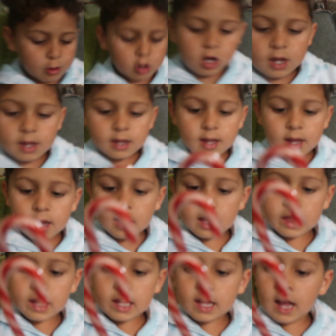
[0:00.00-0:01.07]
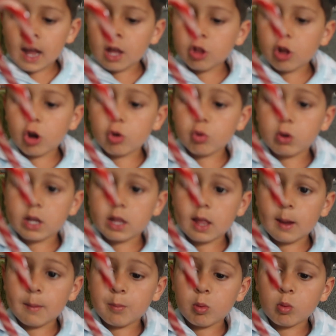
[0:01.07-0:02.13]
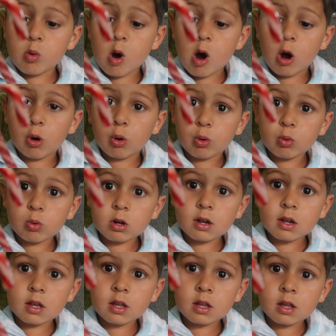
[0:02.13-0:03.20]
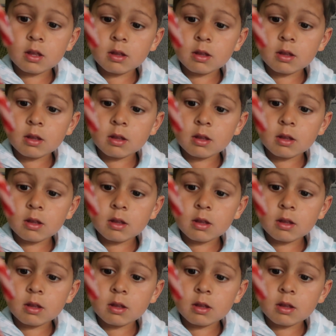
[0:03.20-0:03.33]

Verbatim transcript: My candy cane already broke. No.